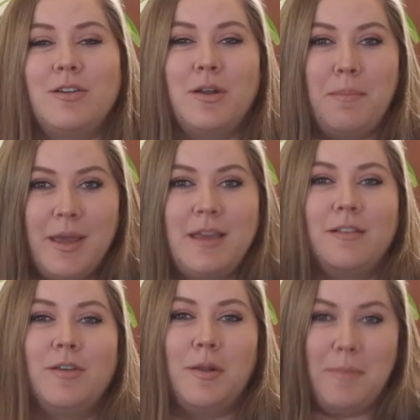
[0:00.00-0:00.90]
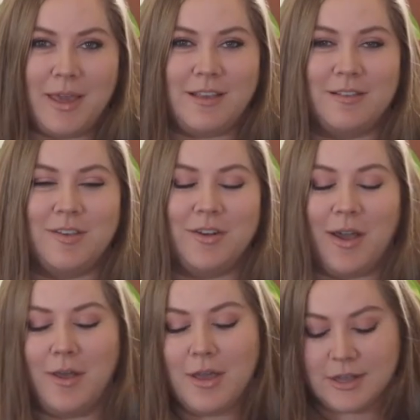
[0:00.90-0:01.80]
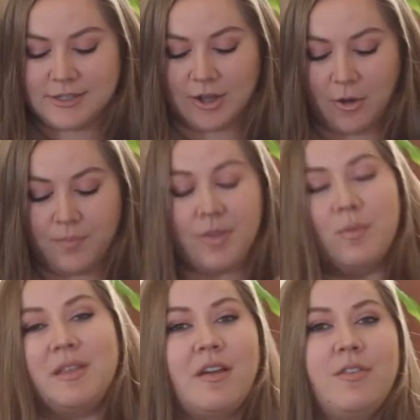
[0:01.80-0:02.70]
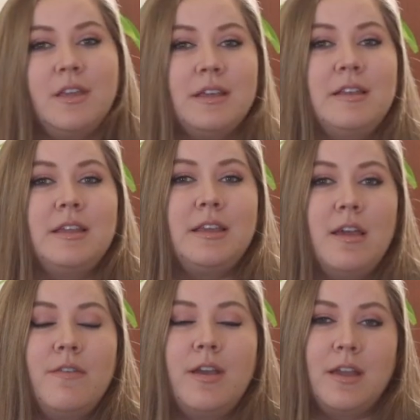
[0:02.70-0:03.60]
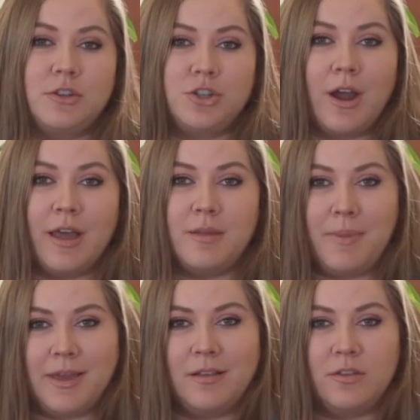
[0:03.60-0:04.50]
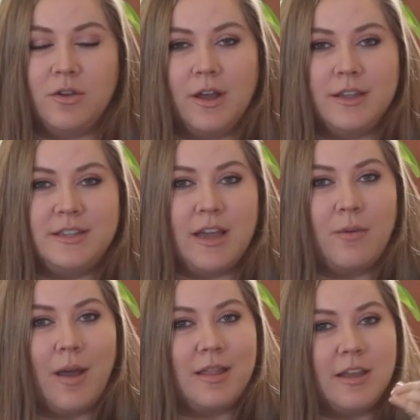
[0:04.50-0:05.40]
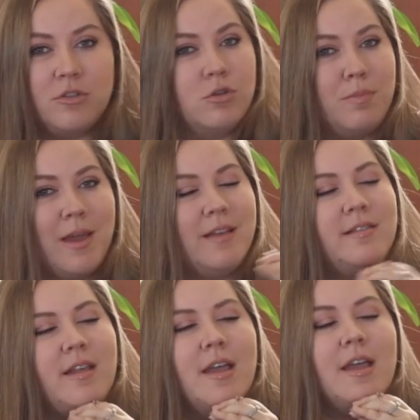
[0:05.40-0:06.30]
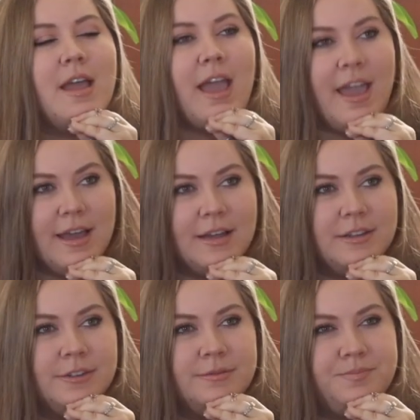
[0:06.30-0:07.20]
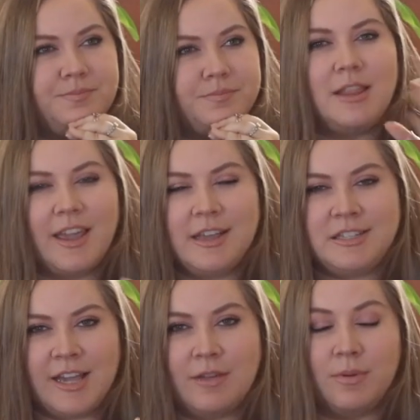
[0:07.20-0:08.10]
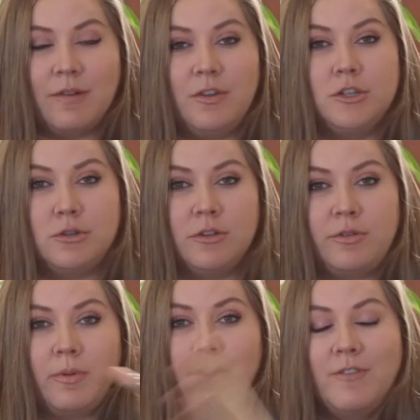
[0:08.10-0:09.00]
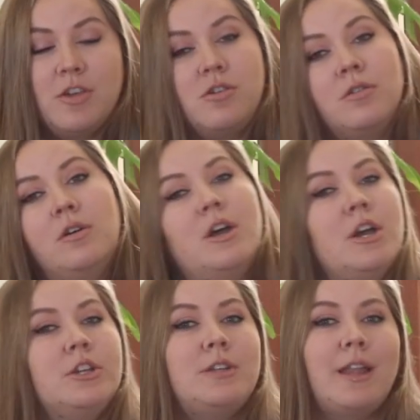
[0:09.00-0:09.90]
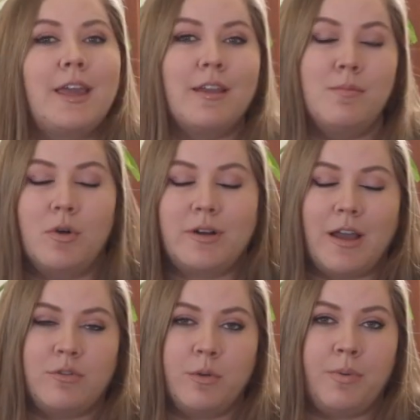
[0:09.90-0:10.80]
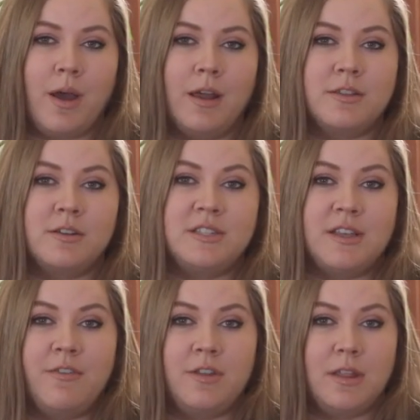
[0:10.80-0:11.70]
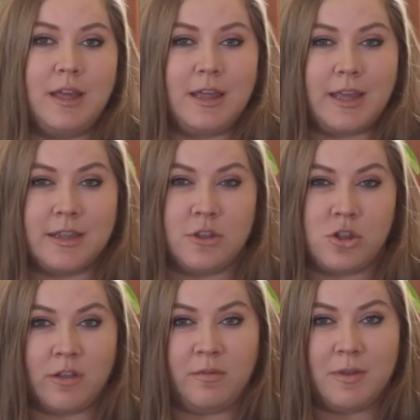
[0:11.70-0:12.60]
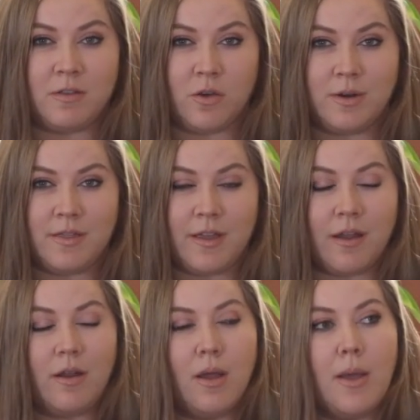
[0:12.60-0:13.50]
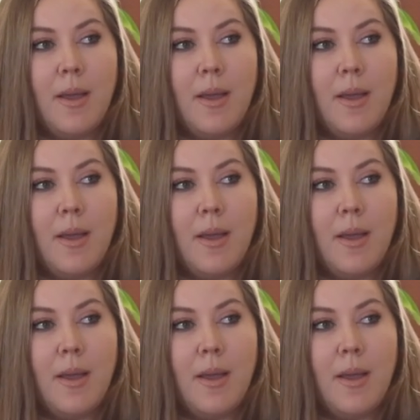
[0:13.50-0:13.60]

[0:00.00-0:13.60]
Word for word: soda, baking soda, baking soda. So we definitely did give it a try, the baking soda D I Y like toothpaste. And like I said, whenever you switch from conventional to like a more natural product, there's definitely like an adjustment zone in there.